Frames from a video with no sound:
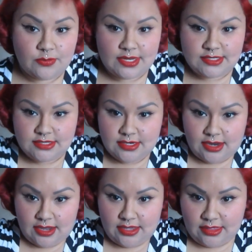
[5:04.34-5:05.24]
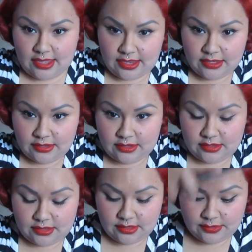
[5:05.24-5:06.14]
which I like.
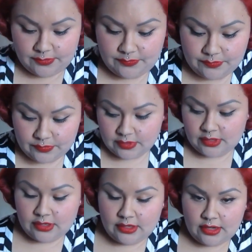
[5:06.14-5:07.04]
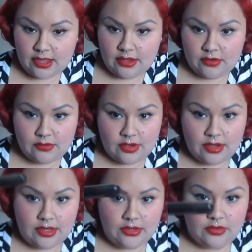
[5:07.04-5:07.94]
Now
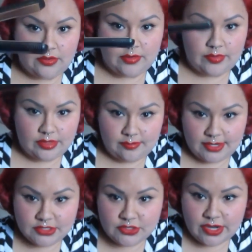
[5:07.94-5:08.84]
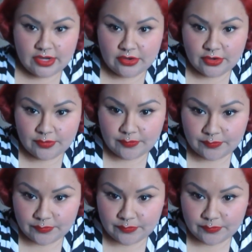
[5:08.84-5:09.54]
I go in with my straightener,